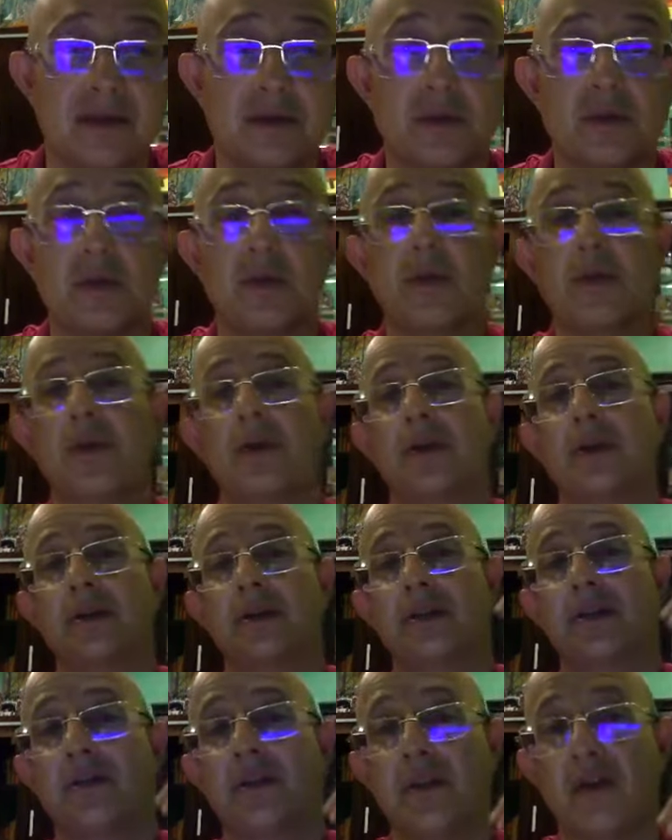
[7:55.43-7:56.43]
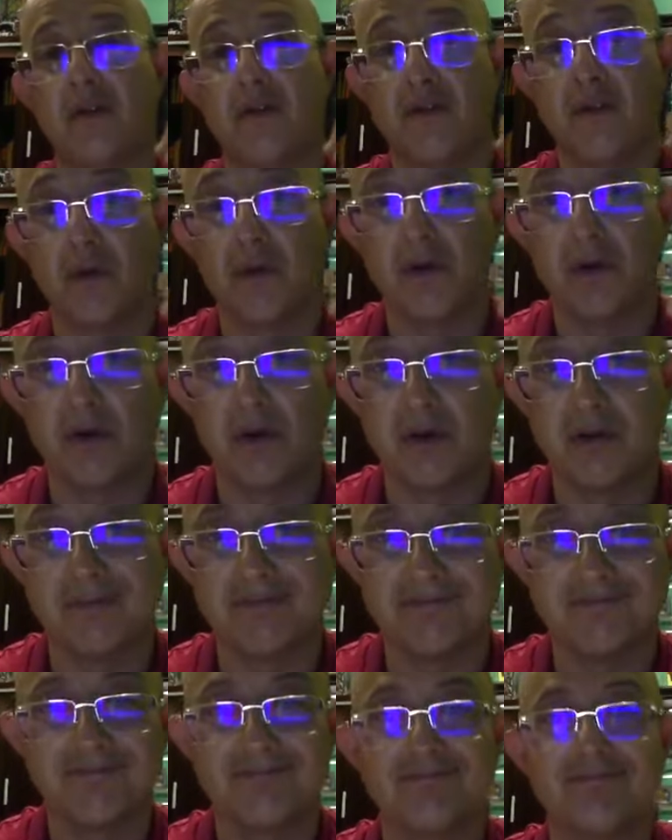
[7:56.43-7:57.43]
So you're receiving a phone
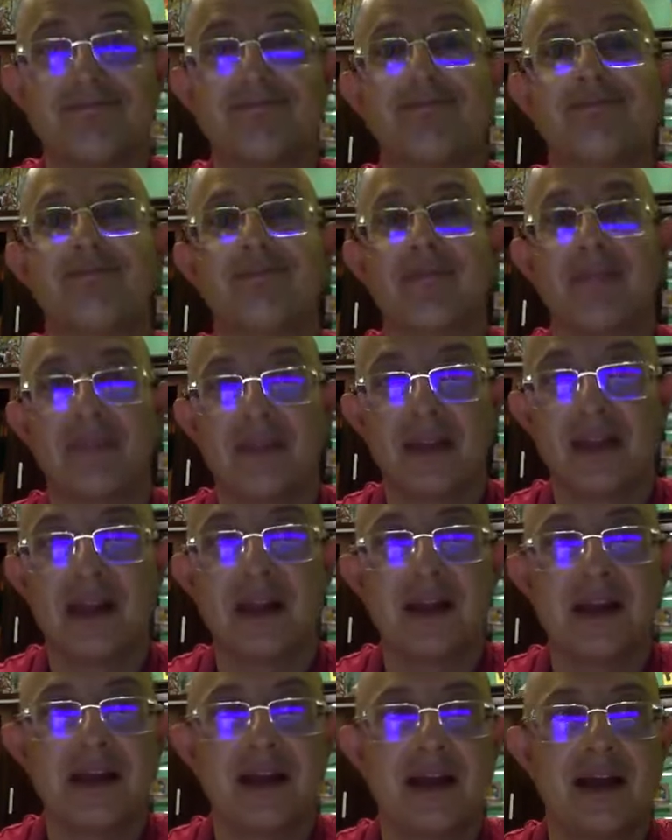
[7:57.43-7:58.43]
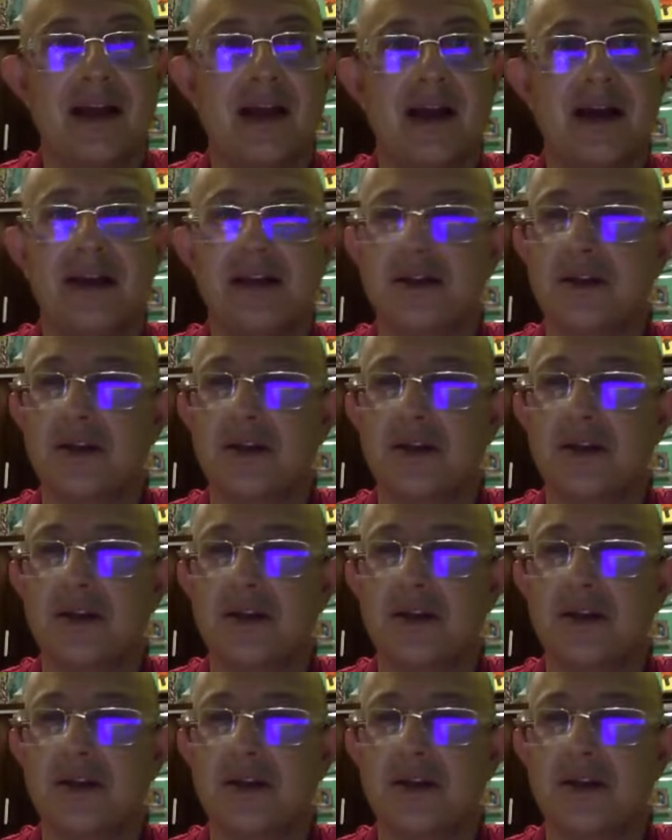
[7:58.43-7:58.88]
call, and